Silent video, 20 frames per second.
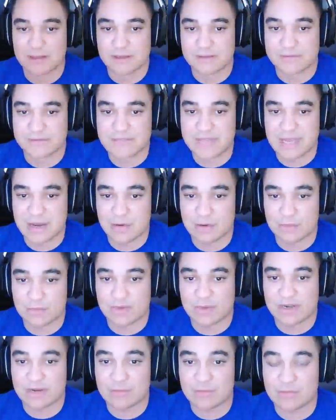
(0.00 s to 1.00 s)
Now,
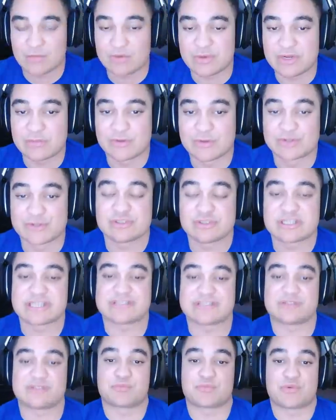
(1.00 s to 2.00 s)
what I really want you
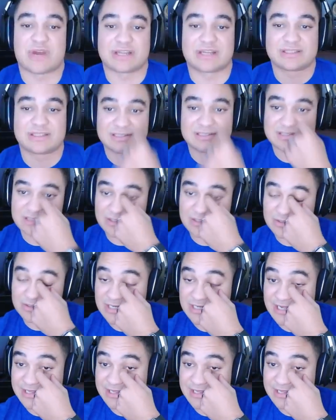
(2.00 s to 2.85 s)
guys to practice on,